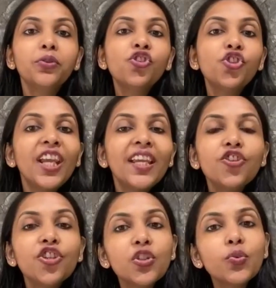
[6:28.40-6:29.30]

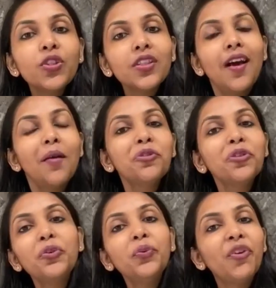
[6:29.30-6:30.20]
Changes would come
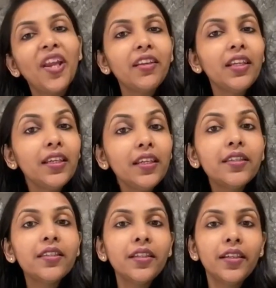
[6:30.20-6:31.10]
to you very
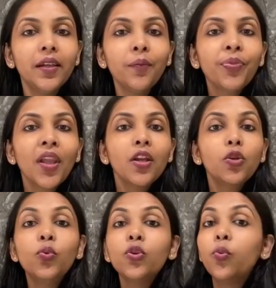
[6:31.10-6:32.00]
easily.
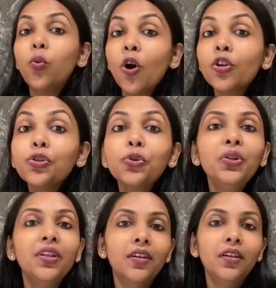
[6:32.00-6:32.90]
You would want to
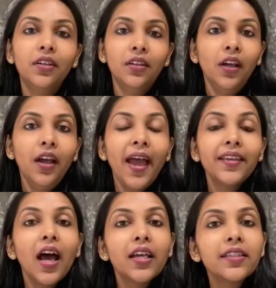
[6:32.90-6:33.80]
learn
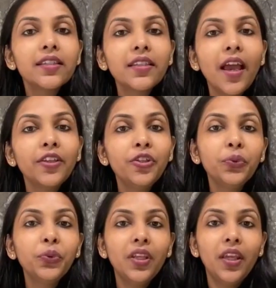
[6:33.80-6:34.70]
and understand
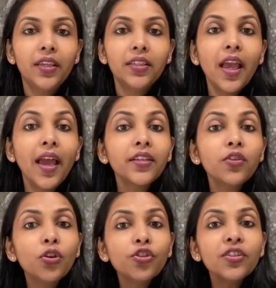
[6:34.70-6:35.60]
new things, and
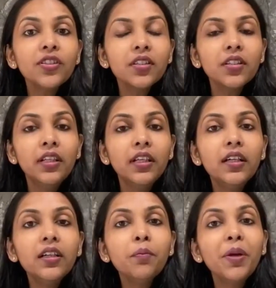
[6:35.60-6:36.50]
not just
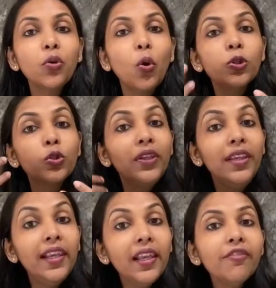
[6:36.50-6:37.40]
learn but also
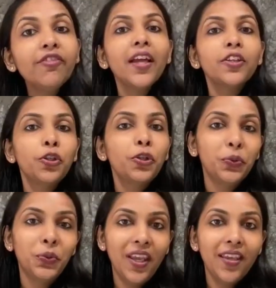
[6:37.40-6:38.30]
live that
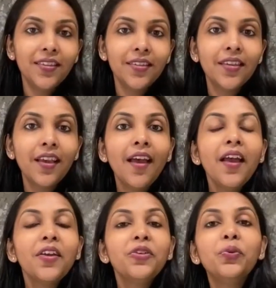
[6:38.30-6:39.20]
newness.
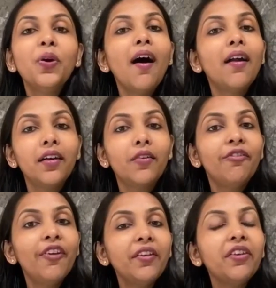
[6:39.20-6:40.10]
You are a
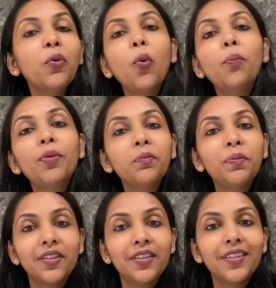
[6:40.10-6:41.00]
very open
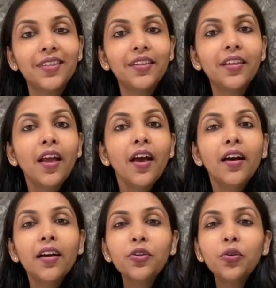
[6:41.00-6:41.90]
person.
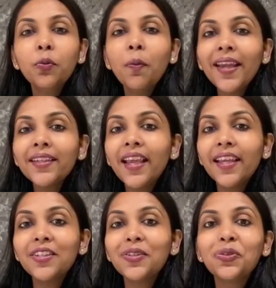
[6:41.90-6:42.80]
You might
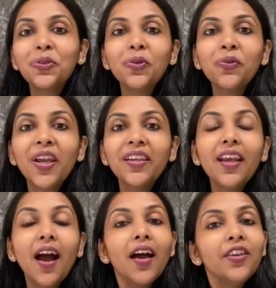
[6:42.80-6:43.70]
get into
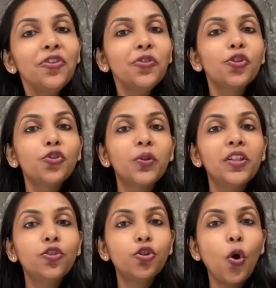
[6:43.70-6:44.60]
very
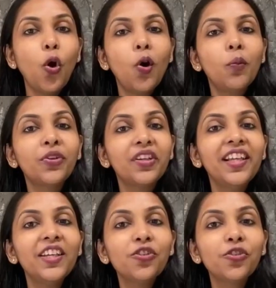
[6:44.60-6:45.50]
unusual job,
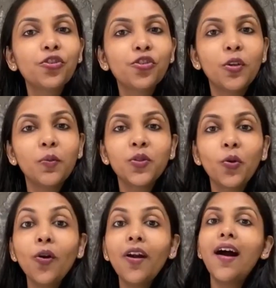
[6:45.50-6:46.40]
relationships,
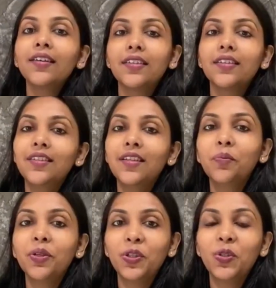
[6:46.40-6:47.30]
or
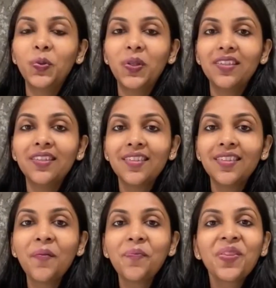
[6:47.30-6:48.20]
artistic
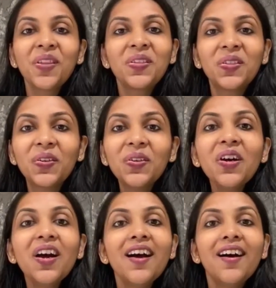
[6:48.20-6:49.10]
pursuits.
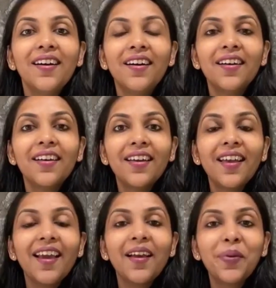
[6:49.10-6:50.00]
So
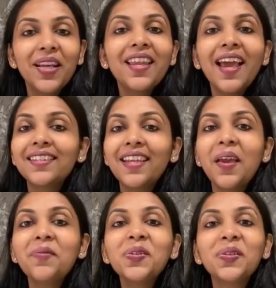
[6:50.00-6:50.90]
but at
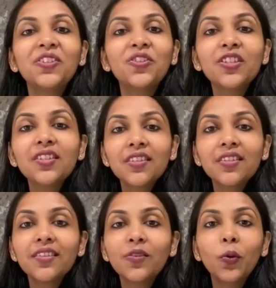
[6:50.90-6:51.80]
times you can
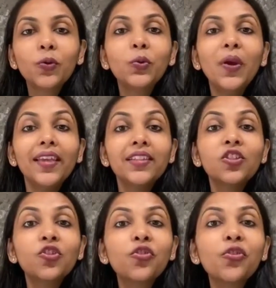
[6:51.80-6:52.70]
just go to
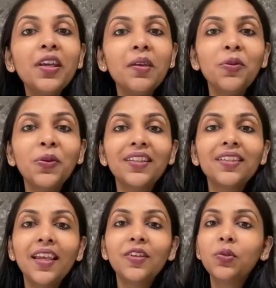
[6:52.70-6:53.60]
extreme. You
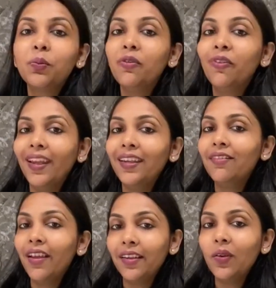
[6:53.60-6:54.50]
can tend to be very,
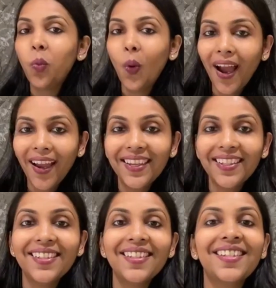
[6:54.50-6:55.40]
very
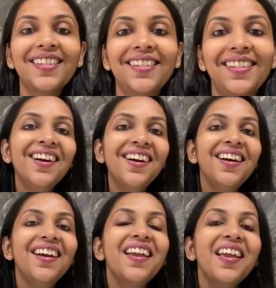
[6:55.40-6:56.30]
wild.
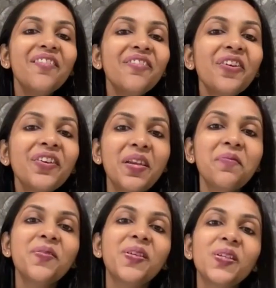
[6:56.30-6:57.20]
If your
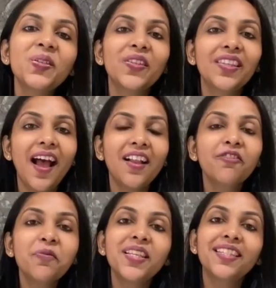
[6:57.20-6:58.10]
name begins with
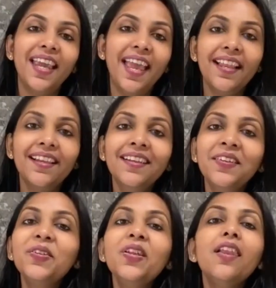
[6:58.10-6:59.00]
alphabet L,
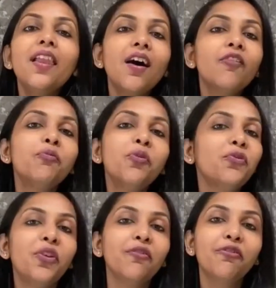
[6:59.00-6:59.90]
you love
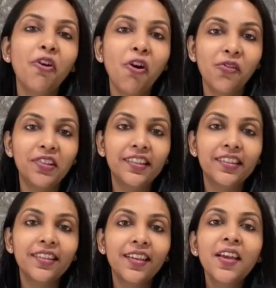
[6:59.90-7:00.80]
moving
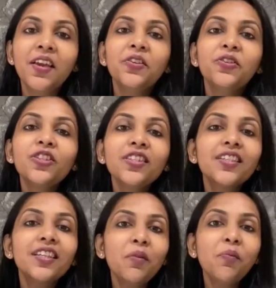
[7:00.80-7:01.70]
forward. You
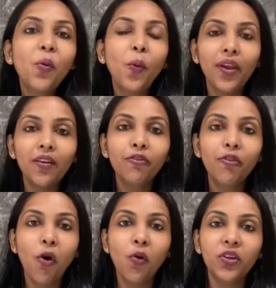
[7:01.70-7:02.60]
just keep going
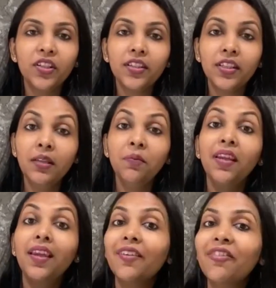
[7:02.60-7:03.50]
forward,
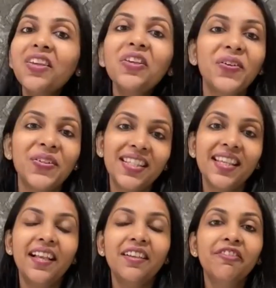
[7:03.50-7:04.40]
keep giving
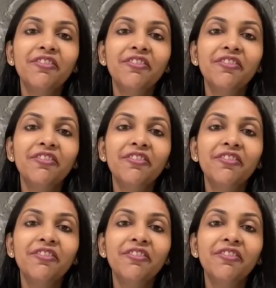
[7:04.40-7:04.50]
yourself